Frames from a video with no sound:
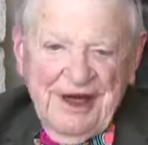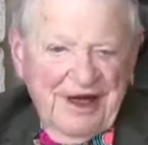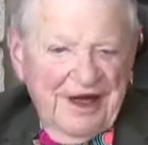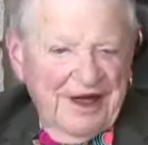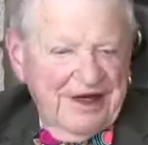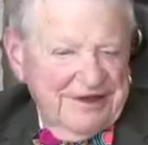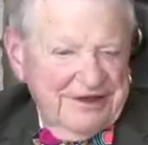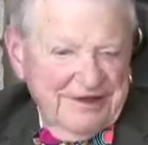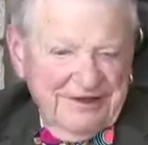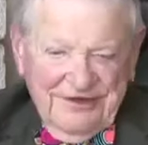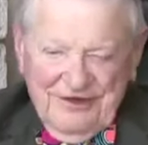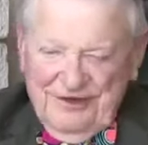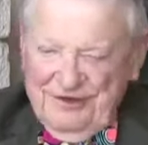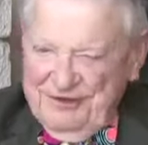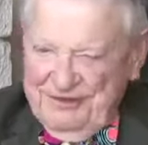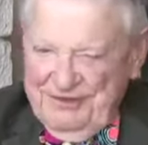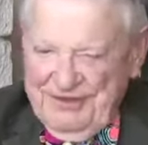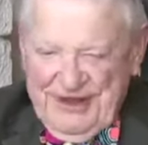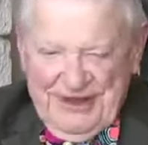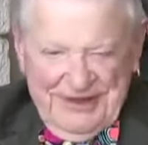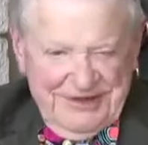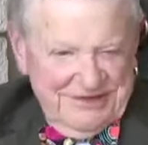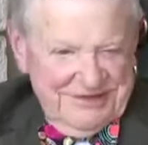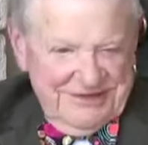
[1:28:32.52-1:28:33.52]
I don't know
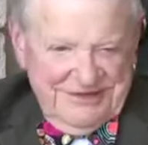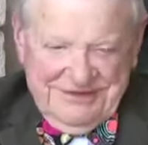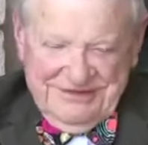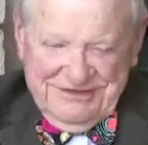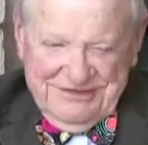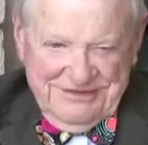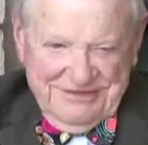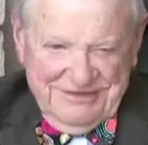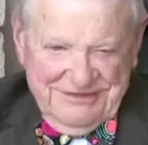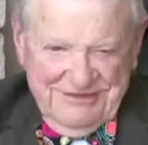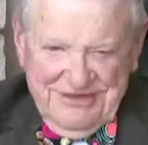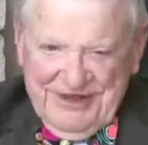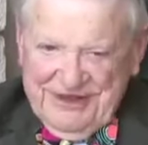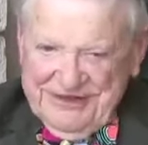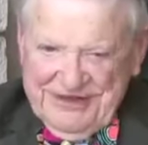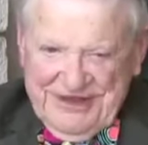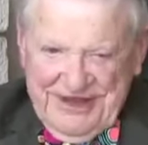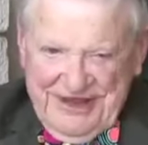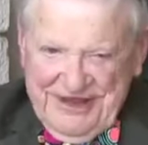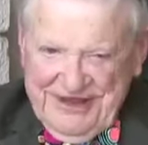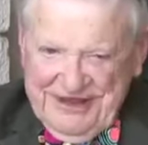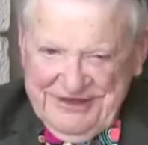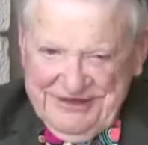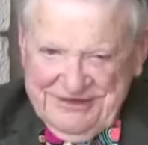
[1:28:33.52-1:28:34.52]
about
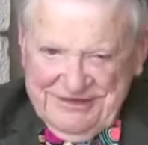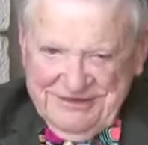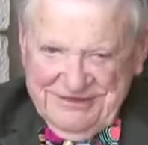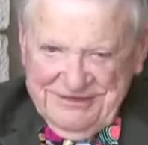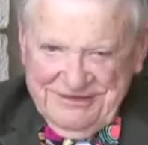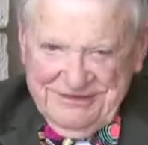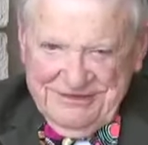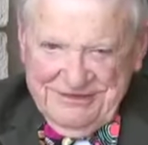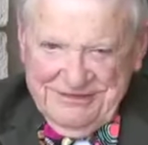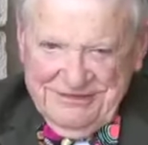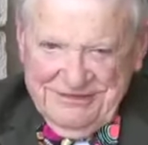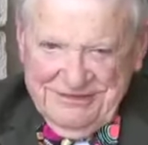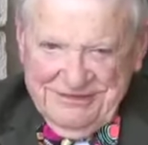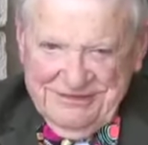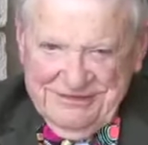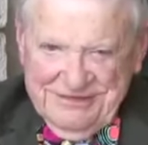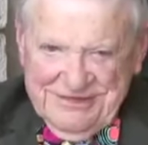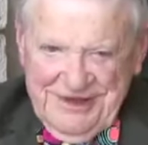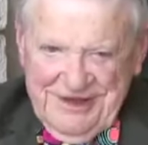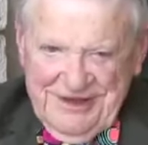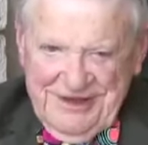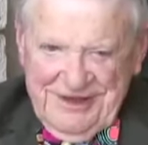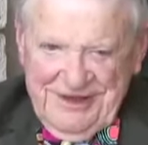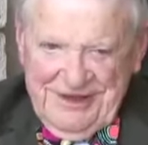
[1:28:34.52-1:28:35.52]
about that.
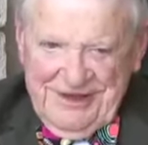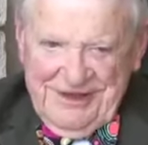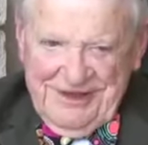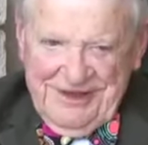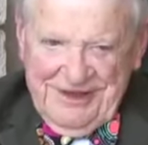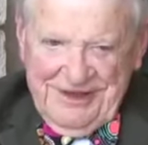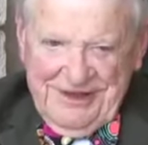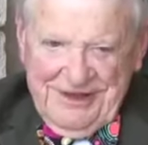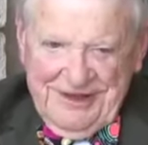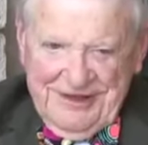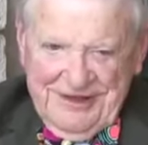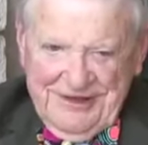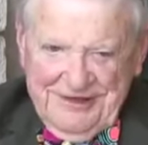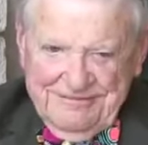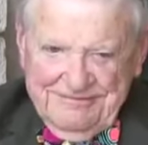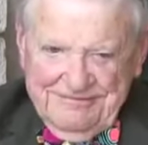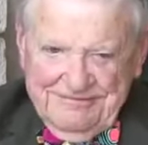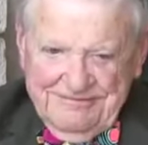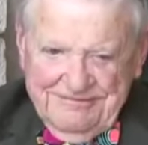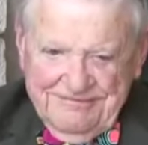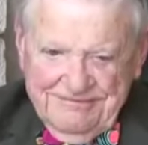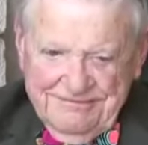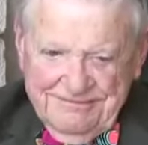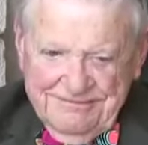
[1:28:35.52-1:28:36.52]

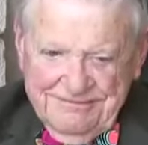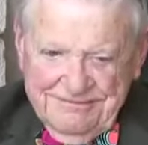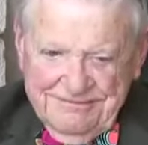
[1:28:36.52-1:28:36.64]
Um,